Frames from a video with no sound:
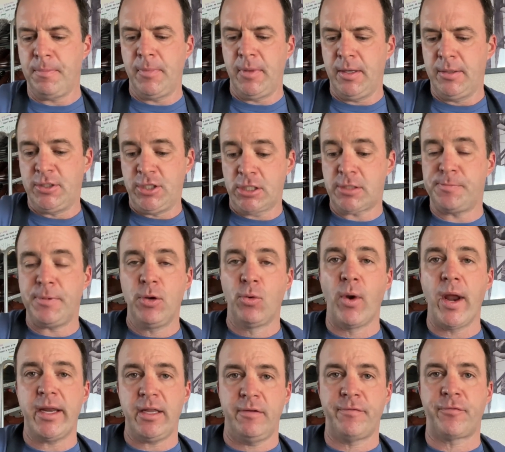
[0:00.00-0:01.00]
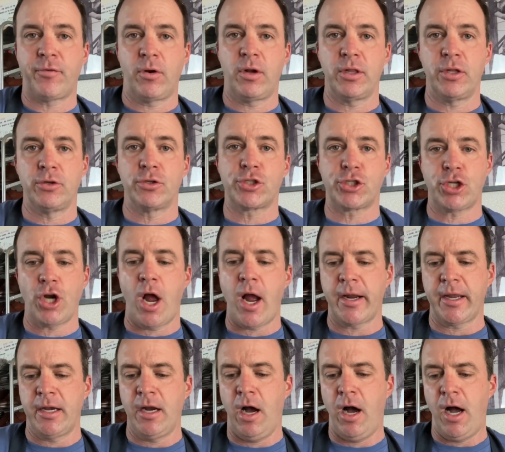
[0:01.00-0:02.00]
Just be ready for a little shock
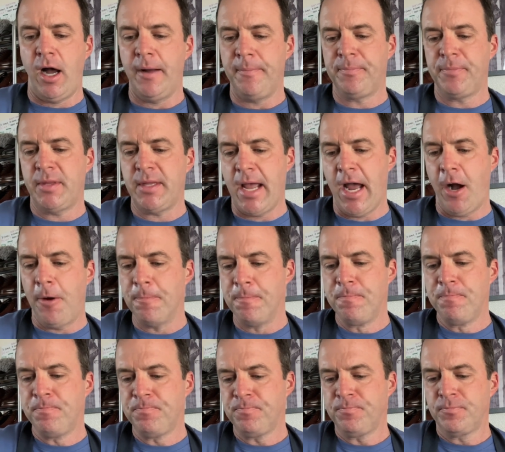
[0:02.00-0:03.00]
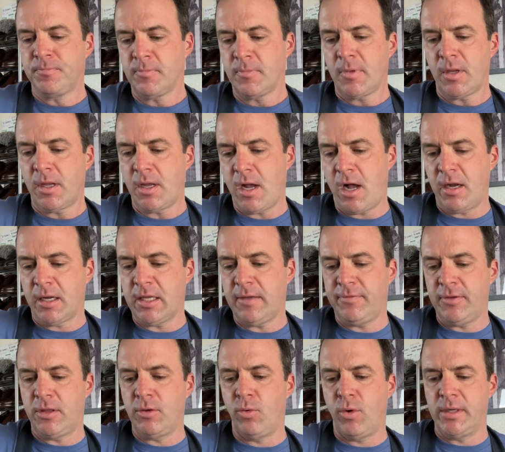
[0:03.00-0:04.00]
and awe. Now, I'll give
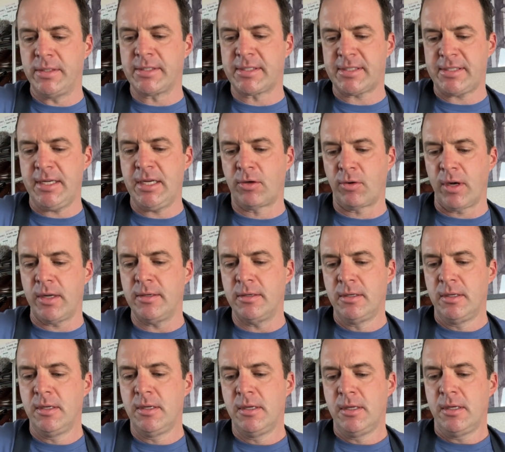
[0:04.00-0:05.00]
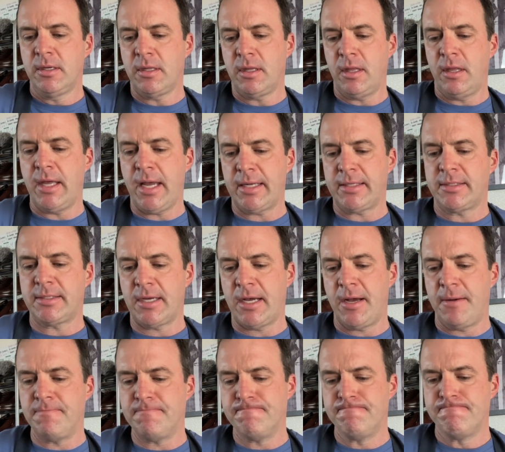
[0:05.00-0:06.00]
you the one secret that
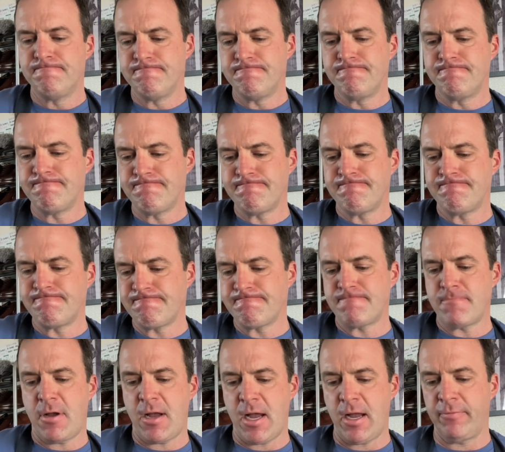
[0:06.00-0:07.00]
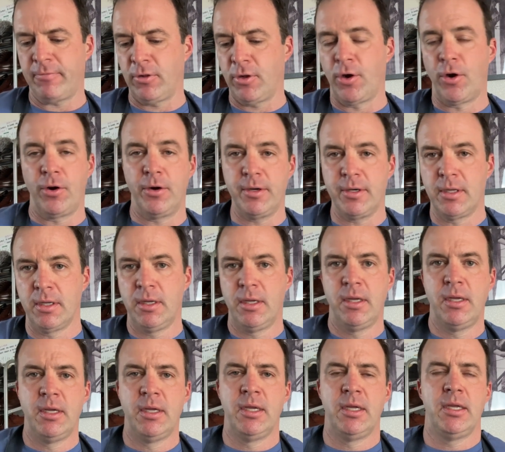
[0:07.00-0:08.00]
I've learned
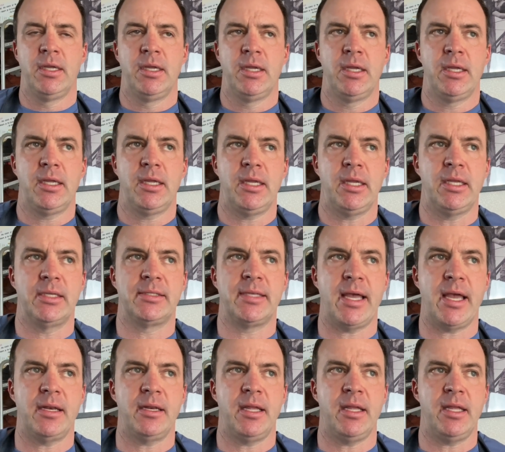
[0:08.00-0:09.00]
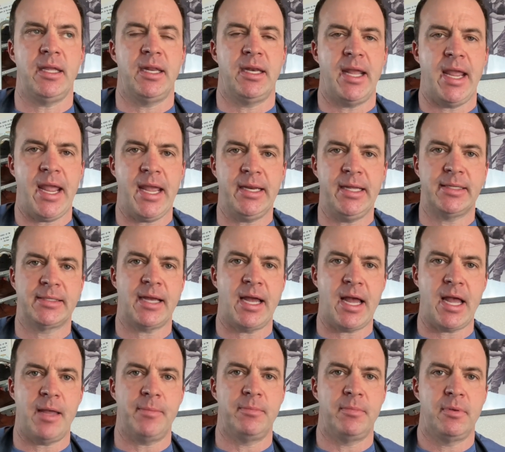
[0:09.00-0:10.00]
is that in any
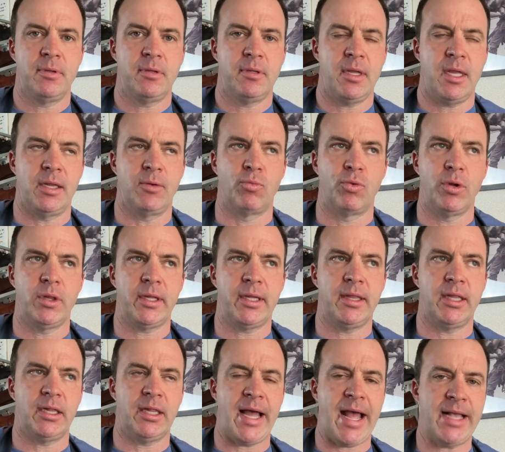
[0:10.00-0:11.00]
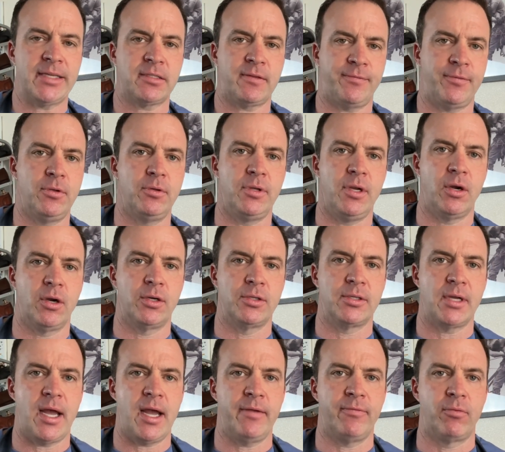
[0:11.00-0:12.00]
time, in really the last few years,
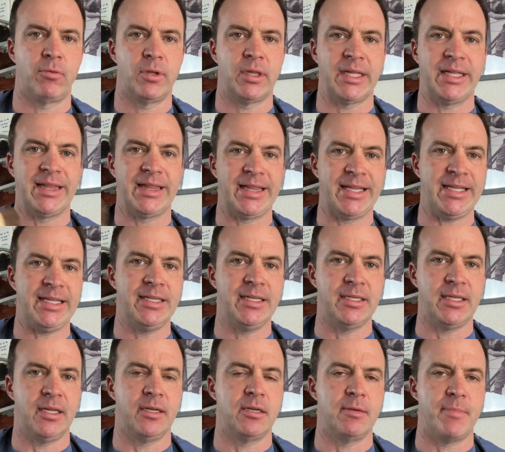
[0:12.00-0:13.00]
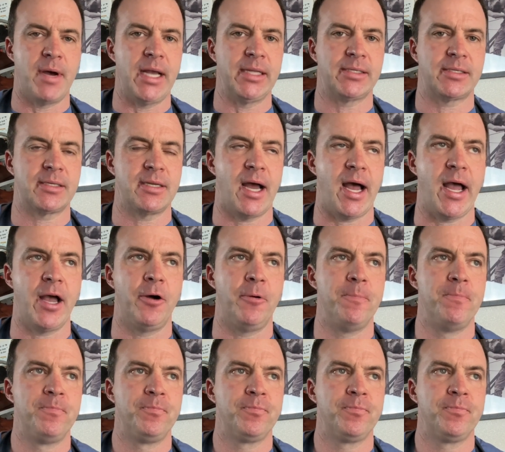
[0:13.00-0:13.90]
I've really leaned into my style.